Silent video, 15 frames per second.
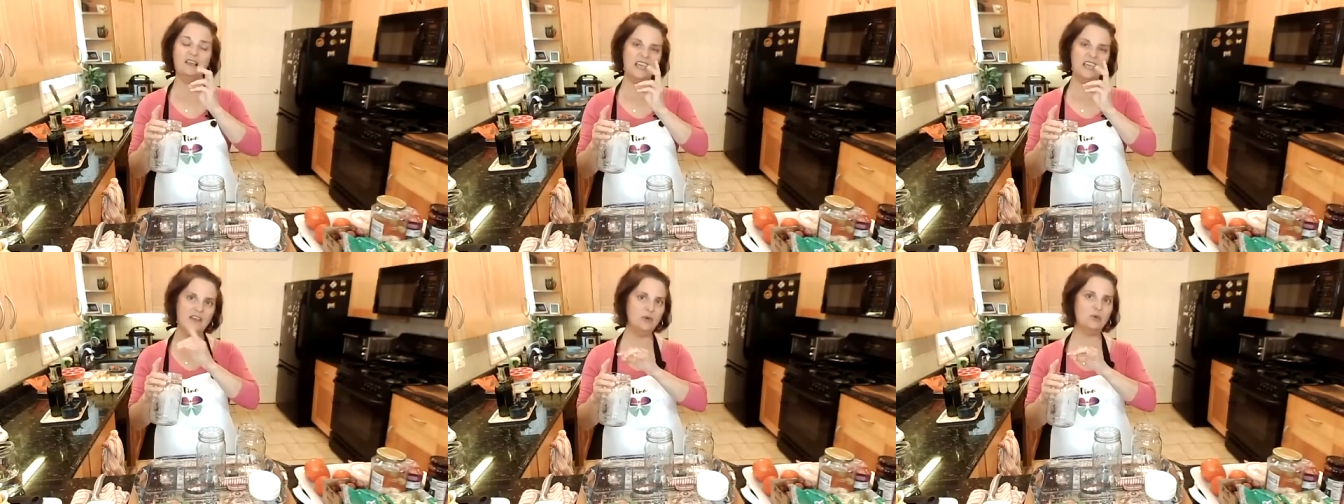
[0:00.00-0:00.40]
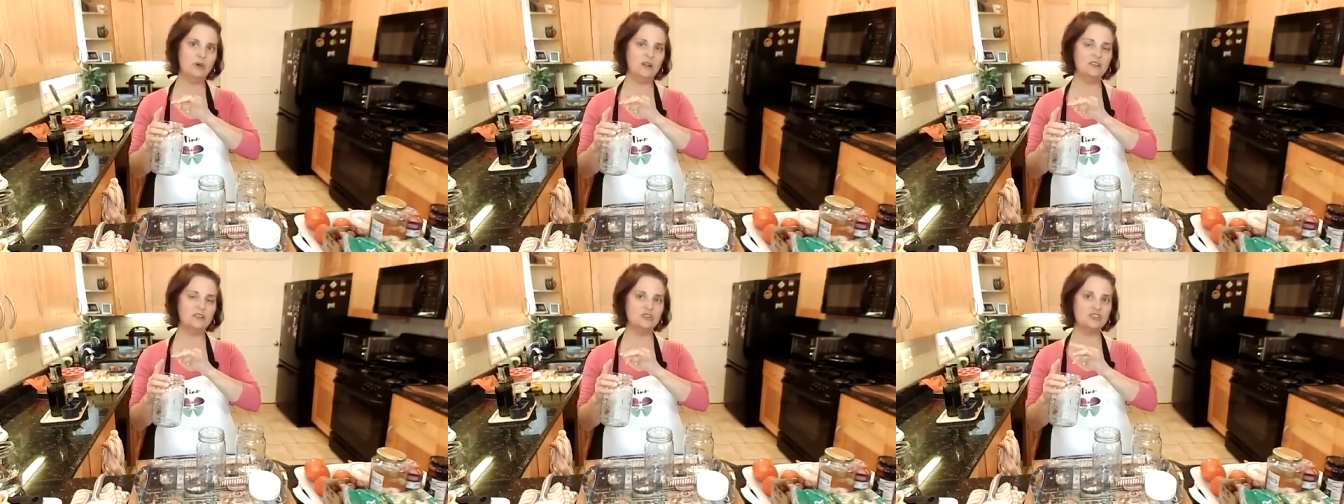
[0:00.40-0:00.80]
If we
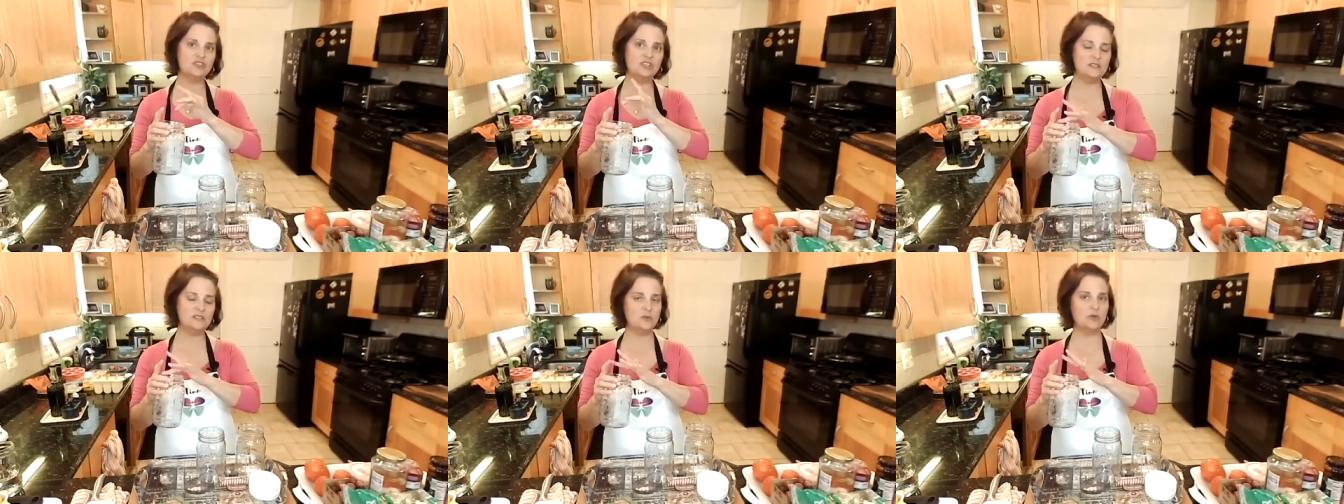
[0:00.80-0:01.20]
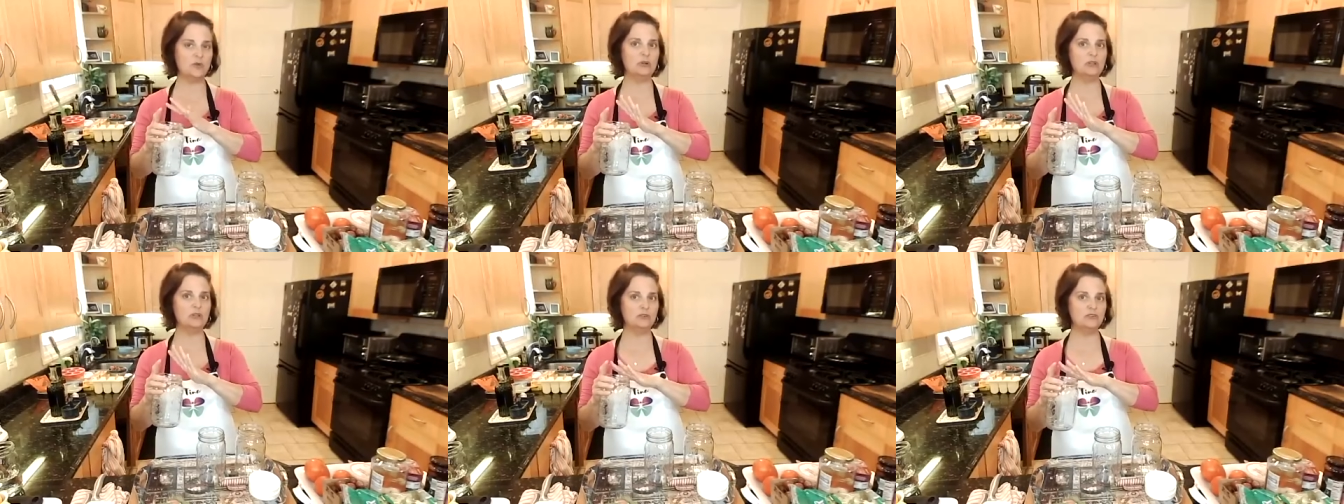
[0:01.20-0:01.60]
want a little cheese, we can
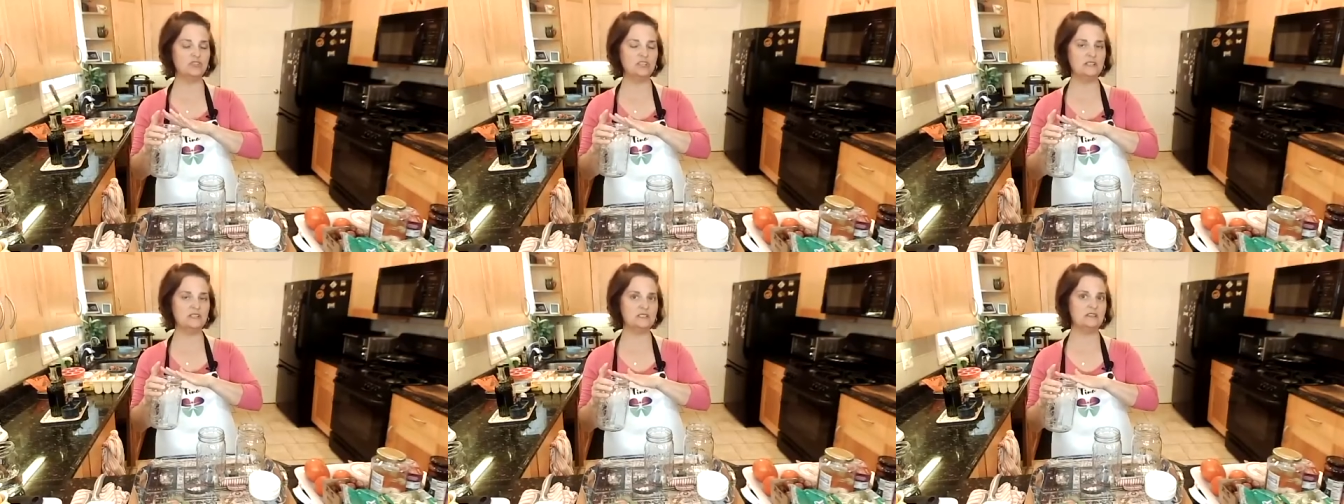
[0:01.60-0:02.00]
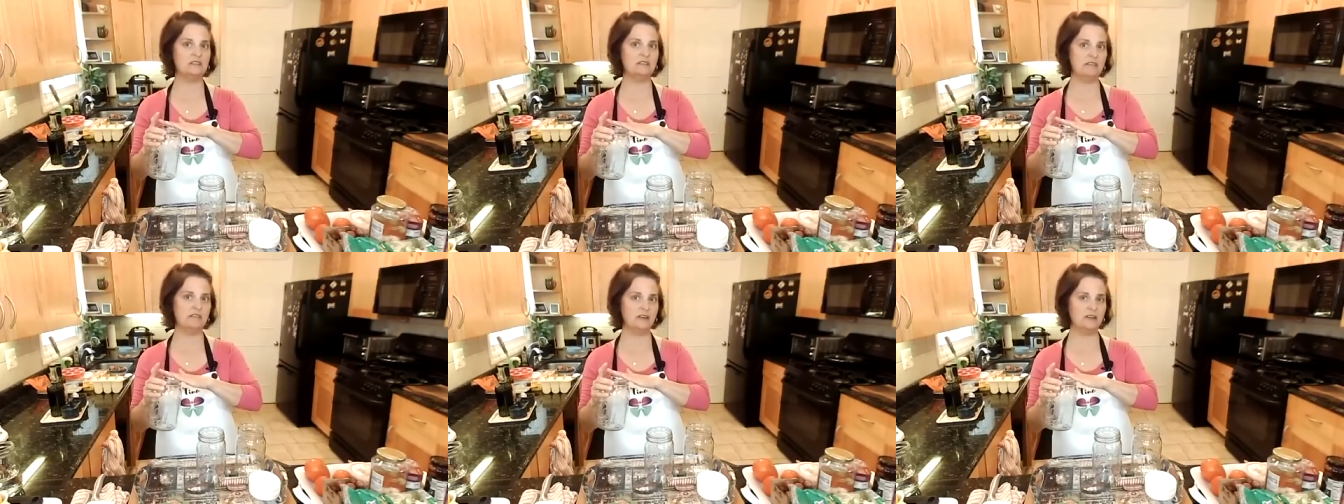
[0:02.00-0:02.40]
put a little cheese at
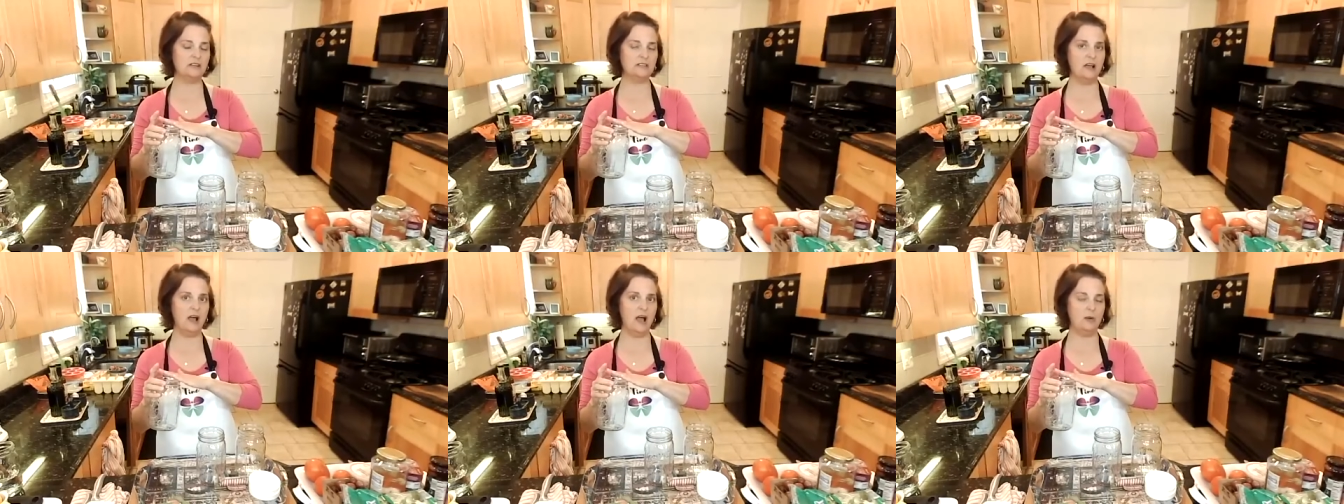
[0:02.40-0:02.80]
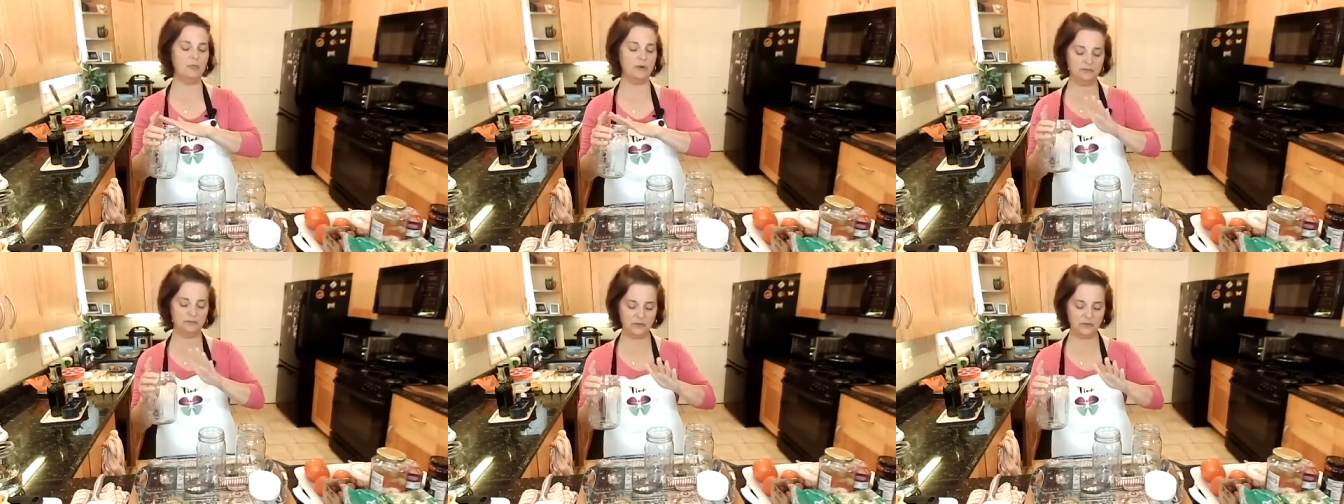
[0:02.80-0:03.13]
the very top.